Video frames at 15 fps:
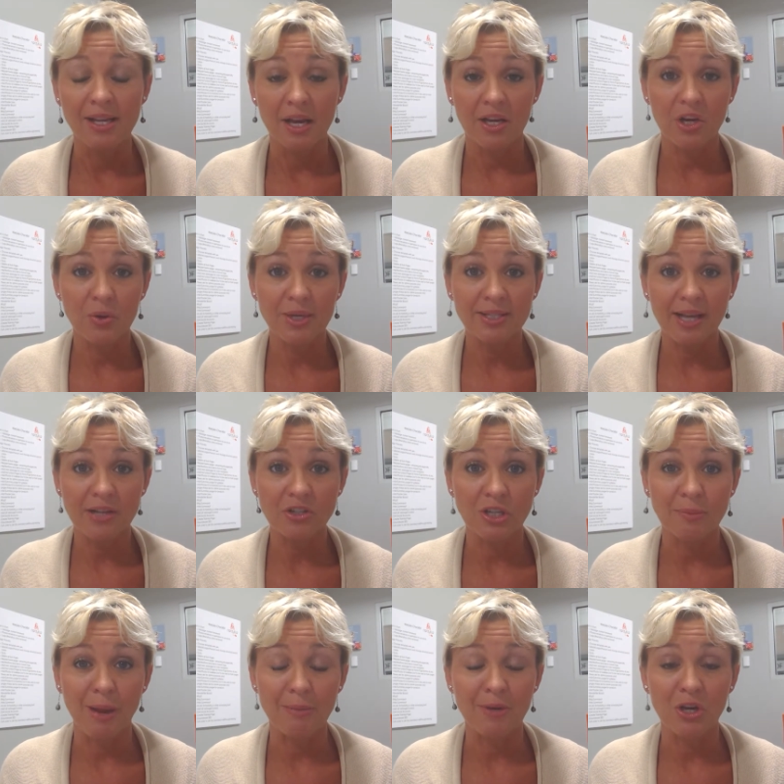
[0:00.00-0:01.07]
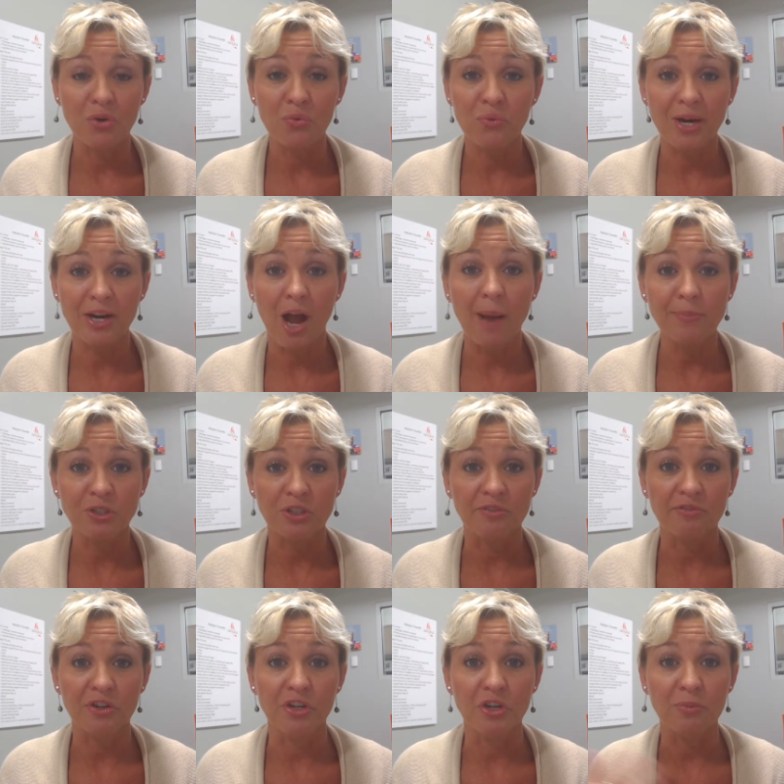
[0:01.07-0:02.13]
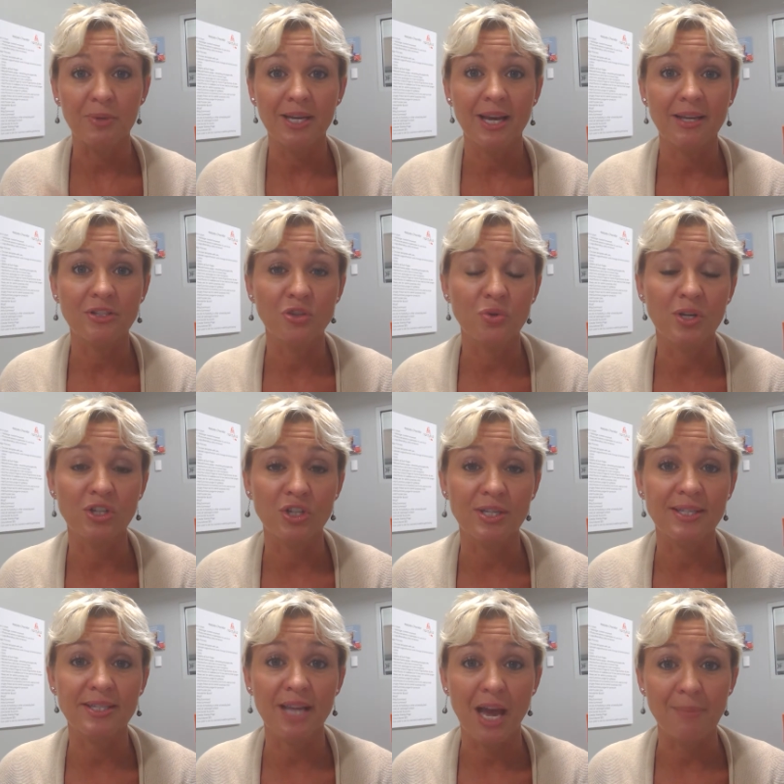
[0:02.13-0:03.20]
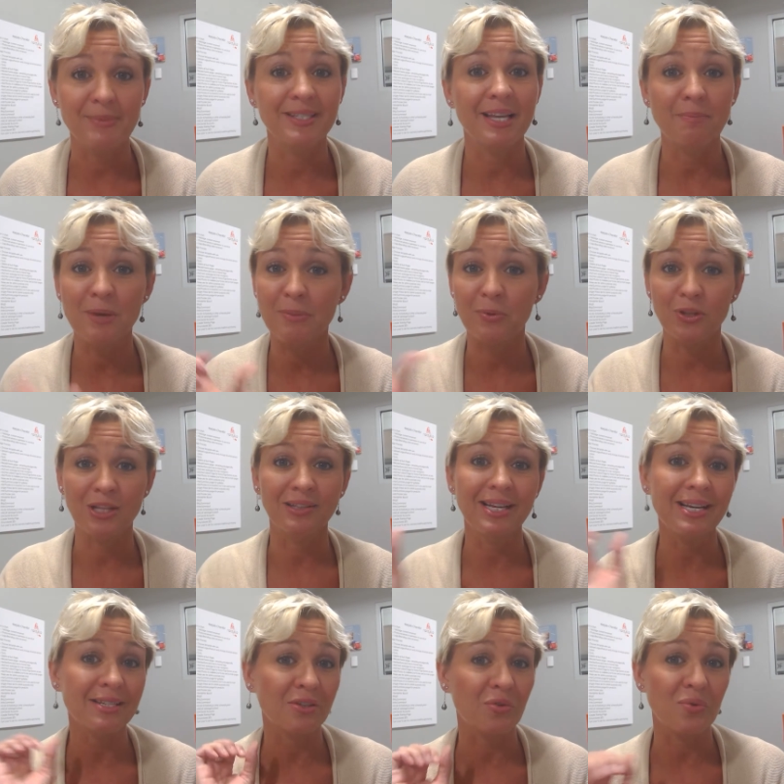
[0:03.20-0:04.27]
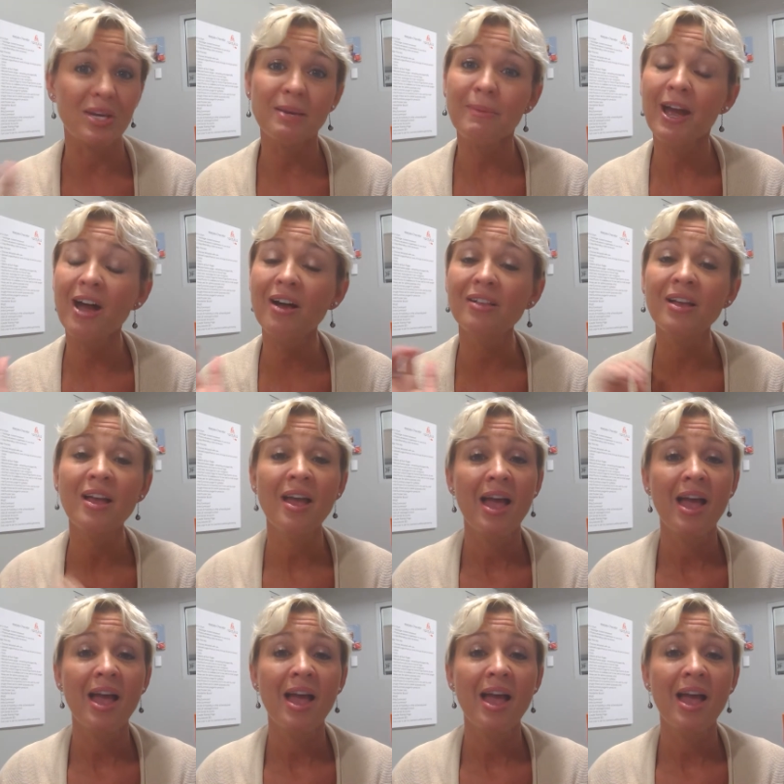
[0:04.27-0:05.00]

Acuity scheduling might be a great option for you because you can just send people the links through email